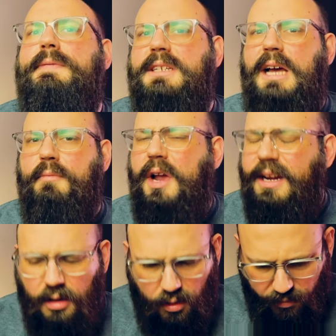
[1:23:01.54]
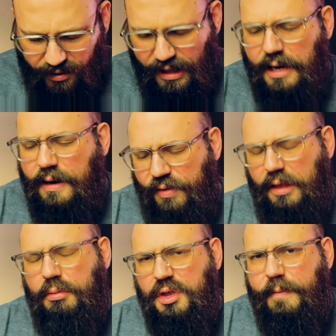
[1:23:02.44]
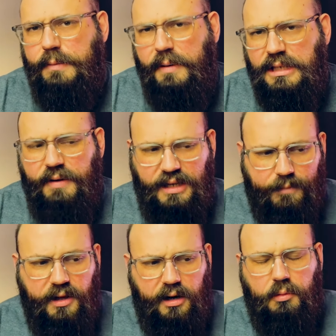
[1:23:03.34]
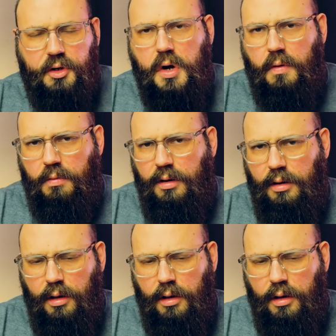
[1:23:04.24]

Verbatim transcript: pitch every time, right? But then if they threw their best pitch every time, the hitter would know.